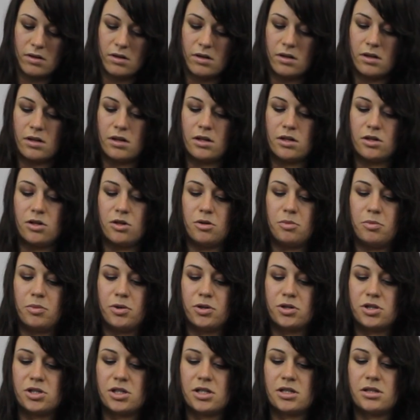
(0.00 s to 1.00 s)
and then you
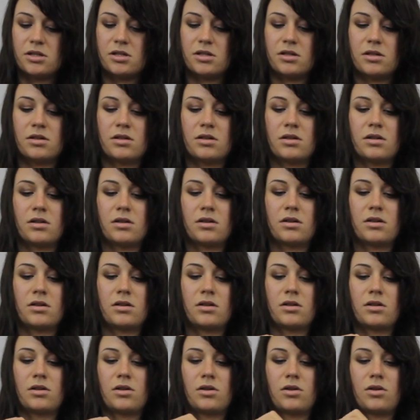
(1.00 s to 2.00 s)
push it
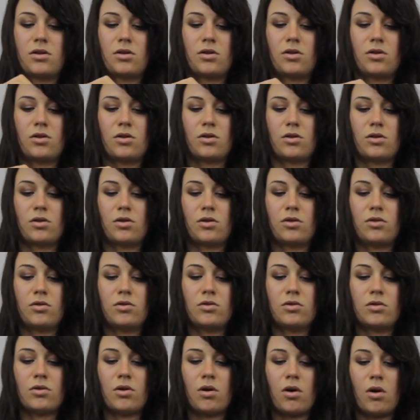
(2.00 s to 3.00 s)

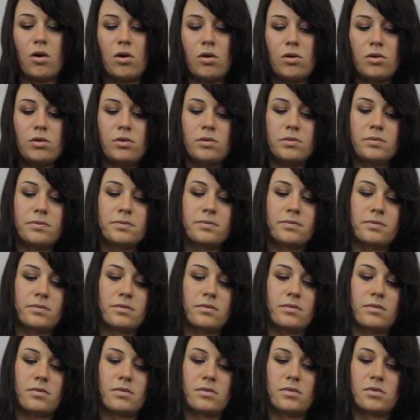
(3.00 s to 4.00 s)
through the hole
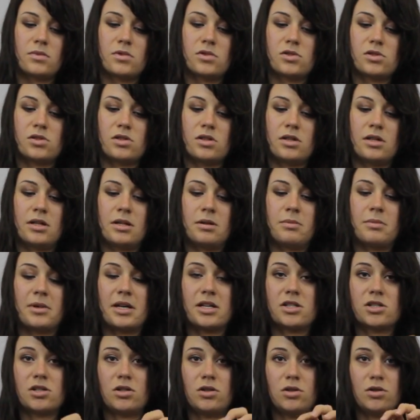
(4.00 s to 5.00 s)
so that it
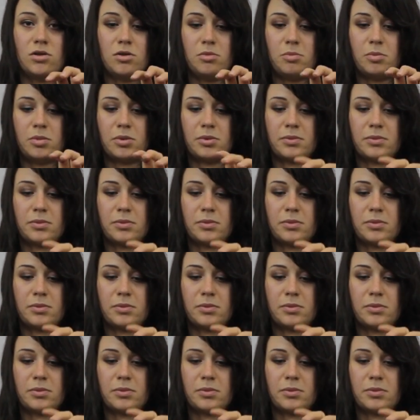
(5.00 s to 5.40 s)
makes a loop.